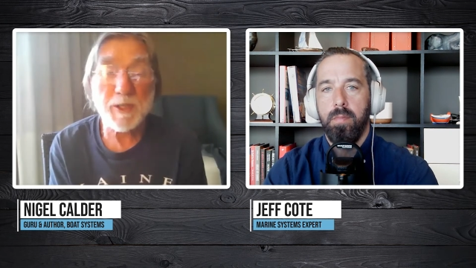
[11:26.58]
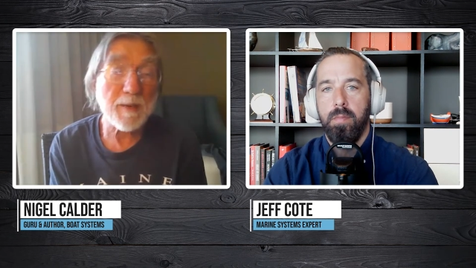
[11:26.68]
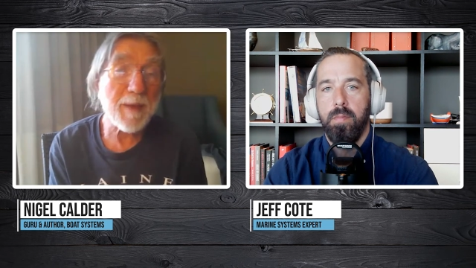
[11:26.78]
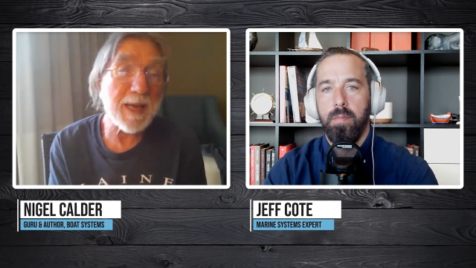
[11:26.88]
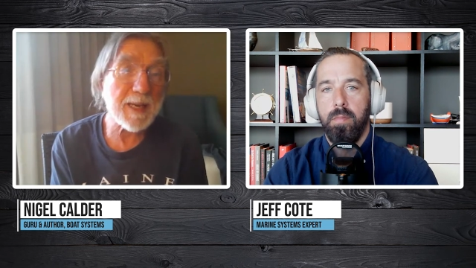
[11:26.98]

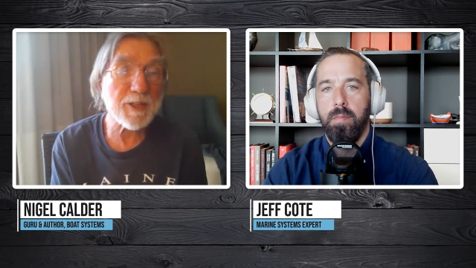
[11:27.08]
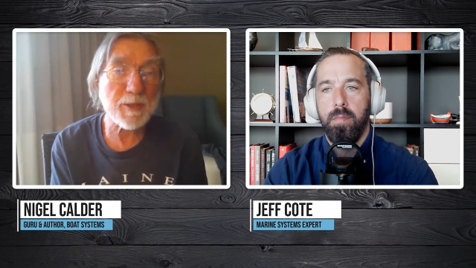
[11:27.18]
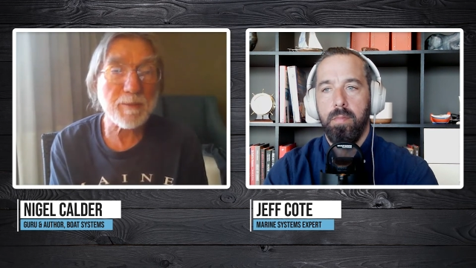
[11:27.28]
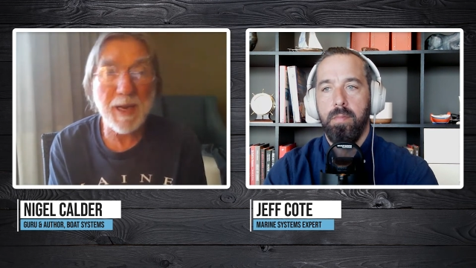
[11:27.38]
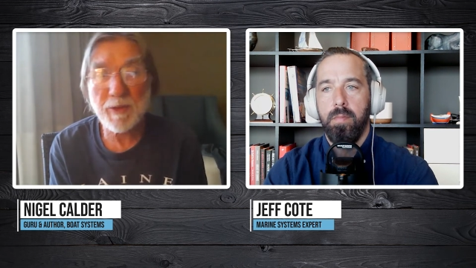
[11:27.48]
Speaker 1: using the main
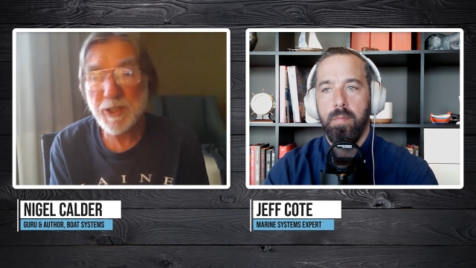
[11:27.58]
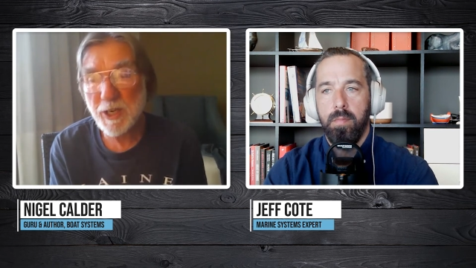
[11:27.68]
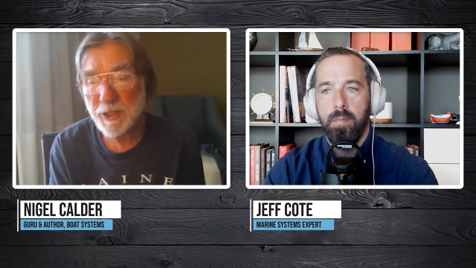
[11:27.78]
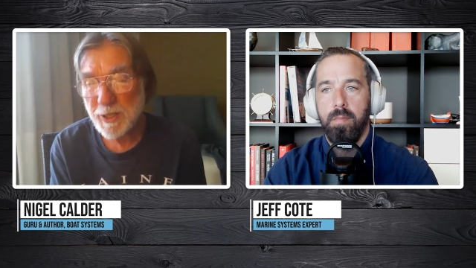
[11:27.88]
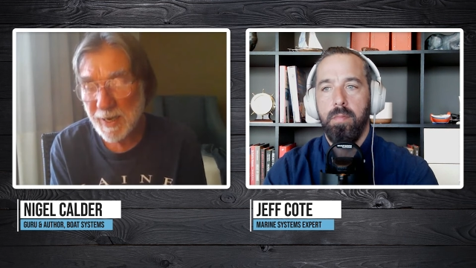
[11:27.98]
engine
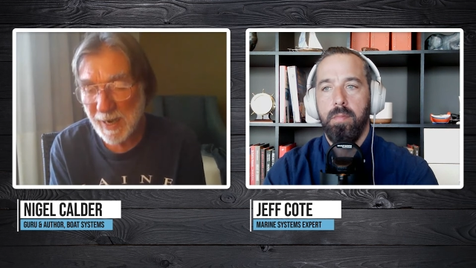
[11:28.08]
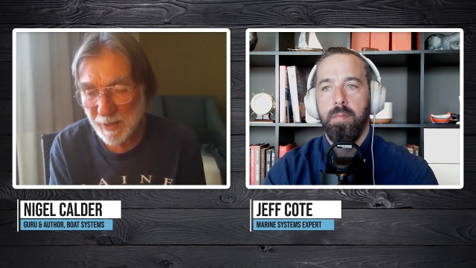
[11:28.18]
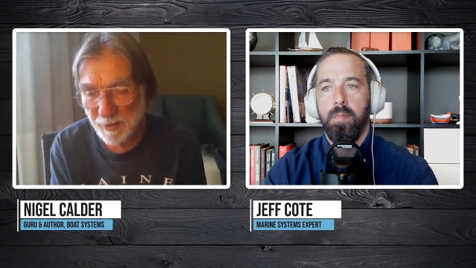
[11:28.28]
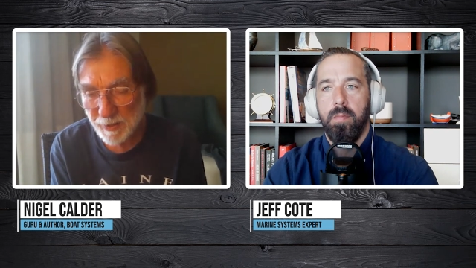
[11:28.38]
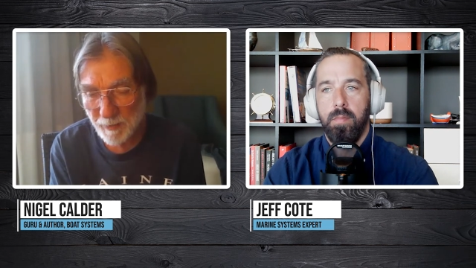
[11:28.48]
battery charging
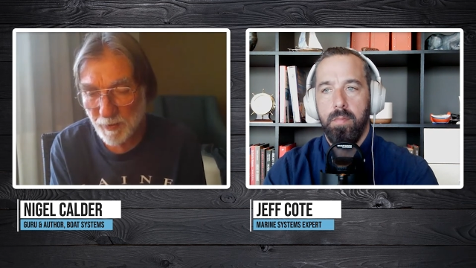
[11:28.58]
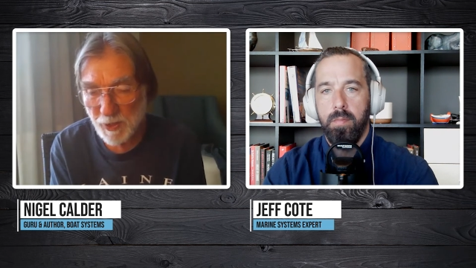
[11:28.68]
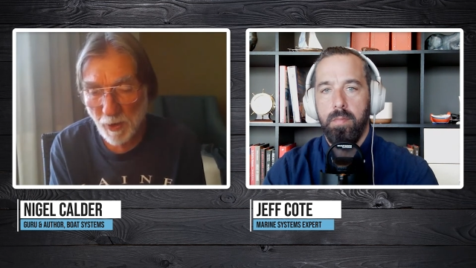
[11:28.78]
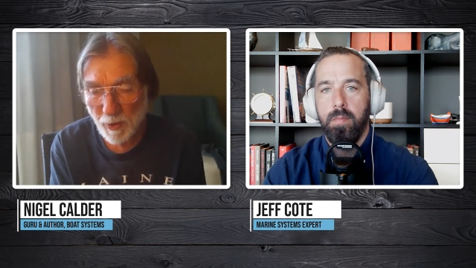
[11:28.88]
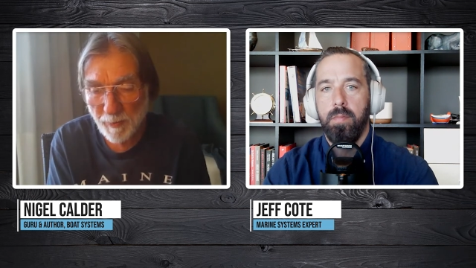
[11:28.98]
at anchor.
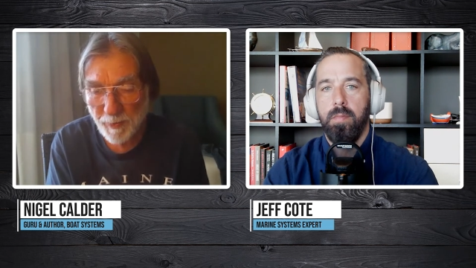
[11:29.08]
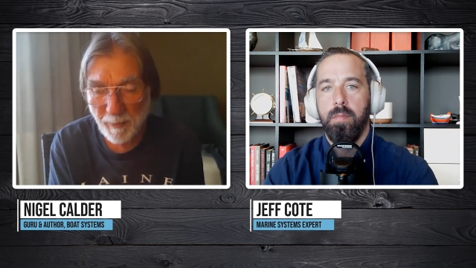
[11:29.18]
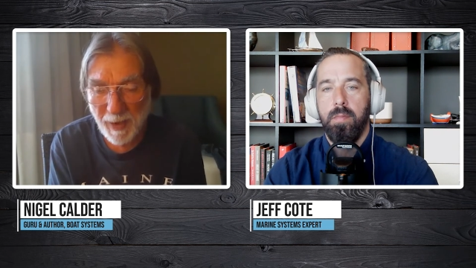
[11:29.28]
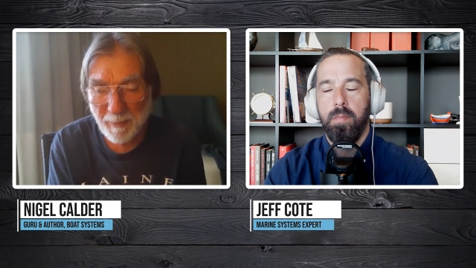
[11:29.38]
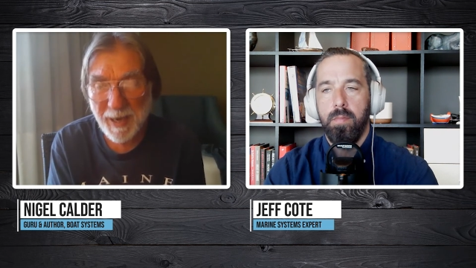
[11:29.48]
The
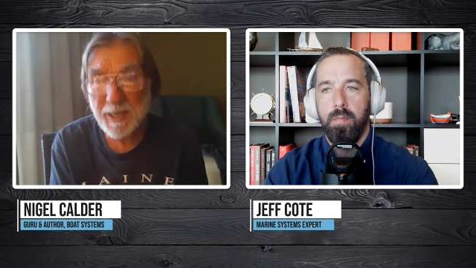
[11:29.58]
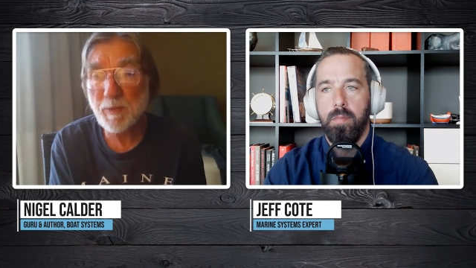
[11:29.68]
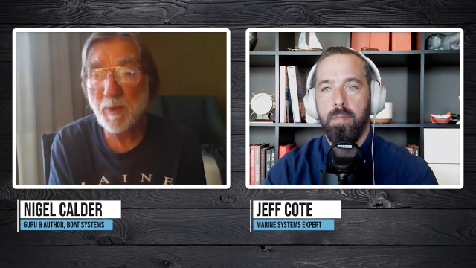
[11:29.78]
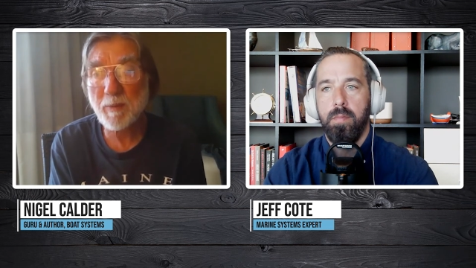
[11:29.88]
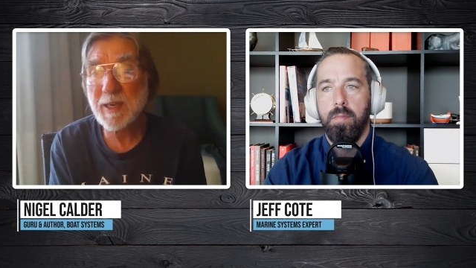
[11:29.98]
solar, the
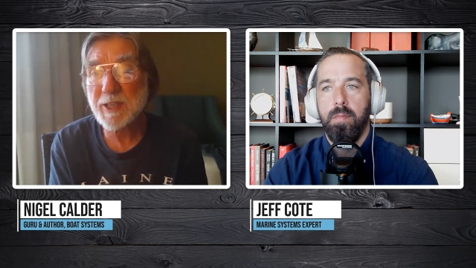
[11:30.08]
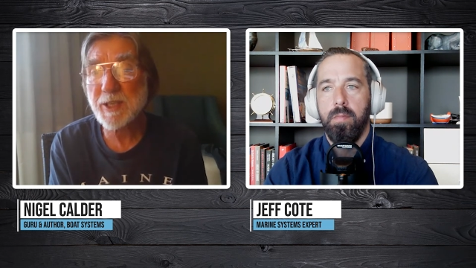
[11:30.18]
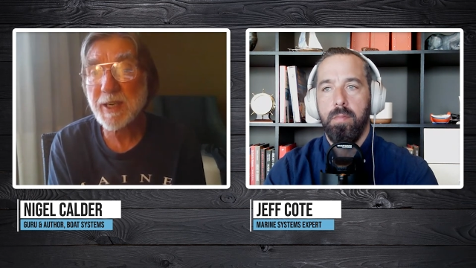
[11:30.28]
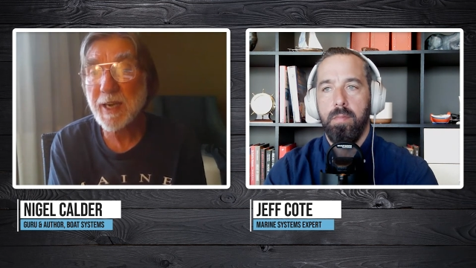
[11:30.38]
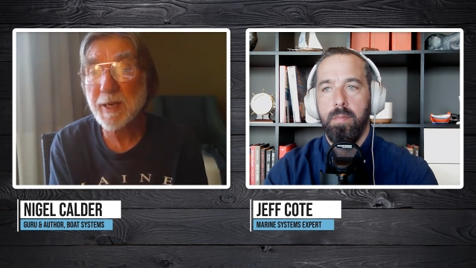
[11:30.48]
payback is
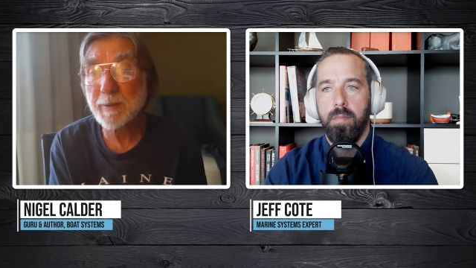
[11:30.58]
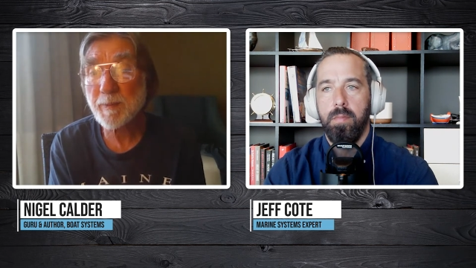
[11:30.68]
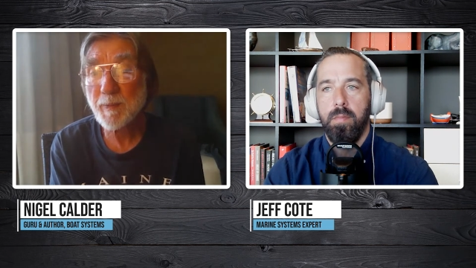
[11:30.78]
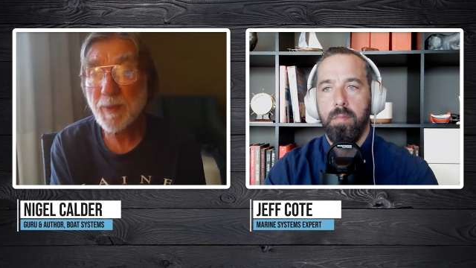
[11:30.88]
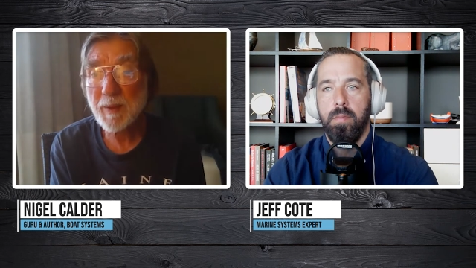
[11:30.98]
probably less than a
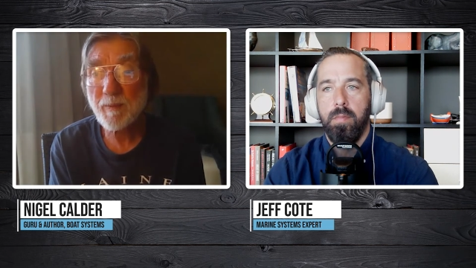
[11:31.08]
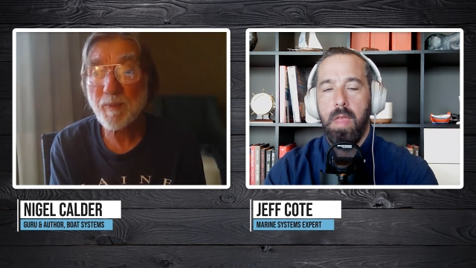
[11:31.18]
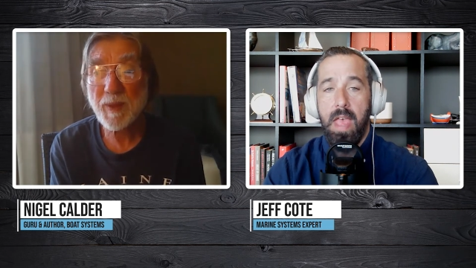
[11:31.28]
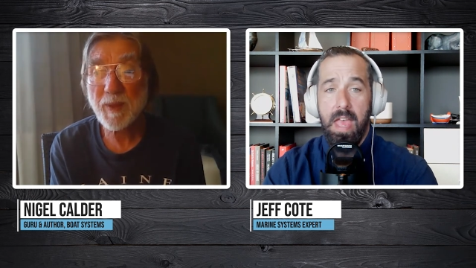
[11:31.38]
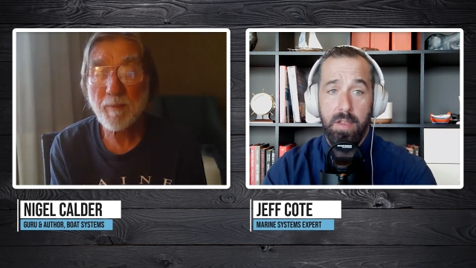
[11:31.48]
year.
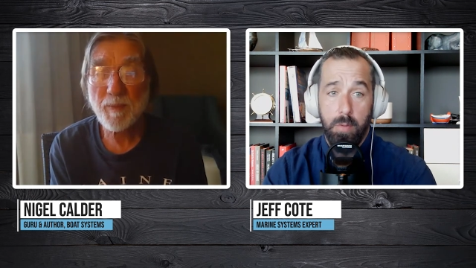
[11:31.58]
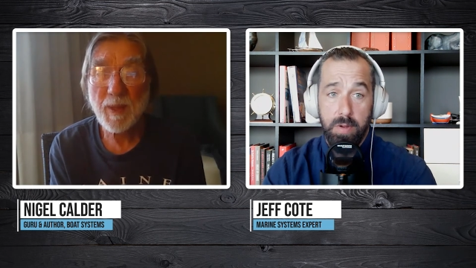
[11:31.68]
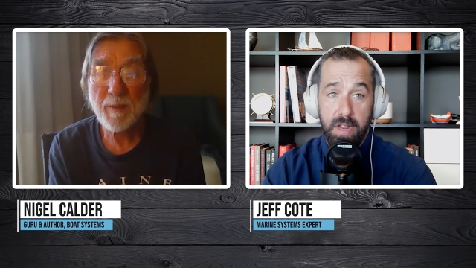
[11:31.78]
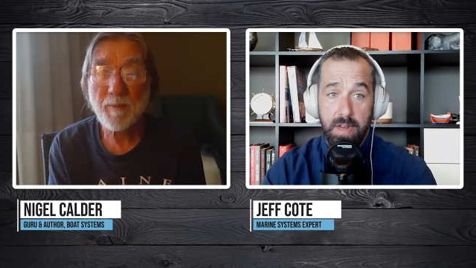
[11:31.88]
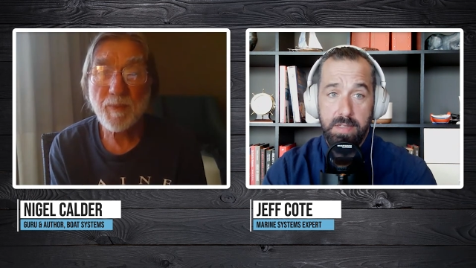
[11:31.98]
Speaker 2: And the
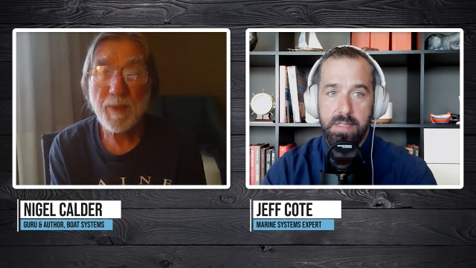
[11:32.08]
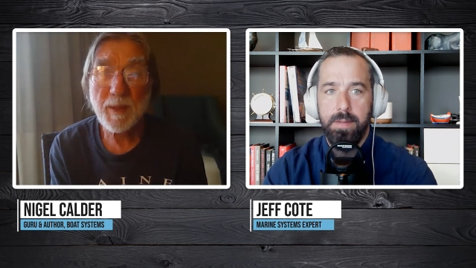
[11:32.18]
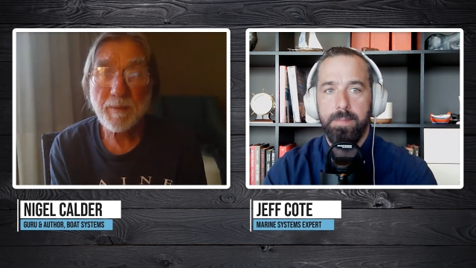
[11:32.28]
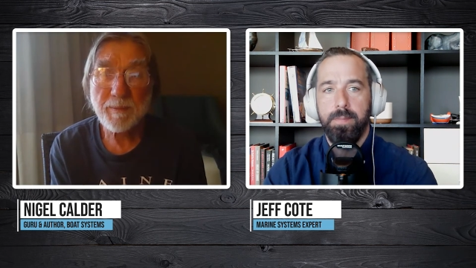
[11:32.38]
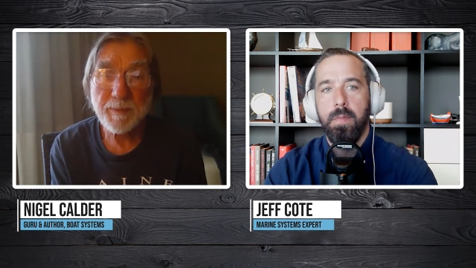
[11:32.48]

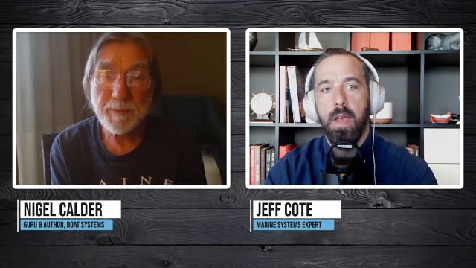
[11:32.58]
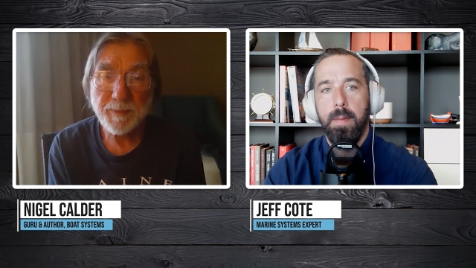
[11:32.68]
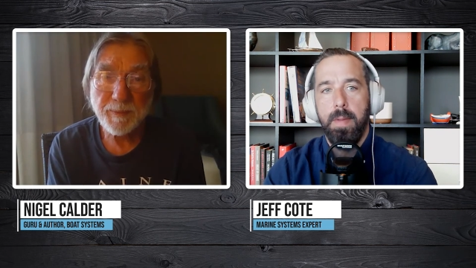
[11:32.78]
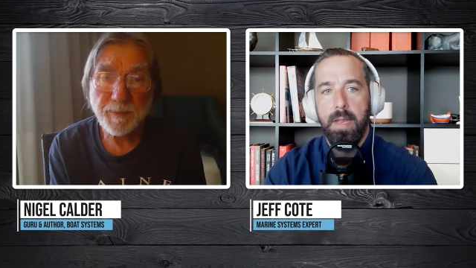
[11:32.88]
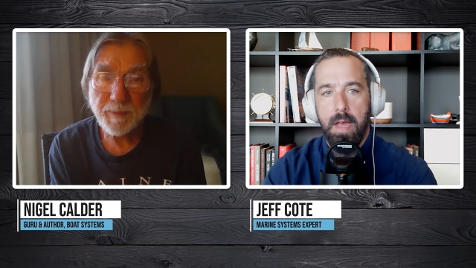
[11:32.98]
redundancy. I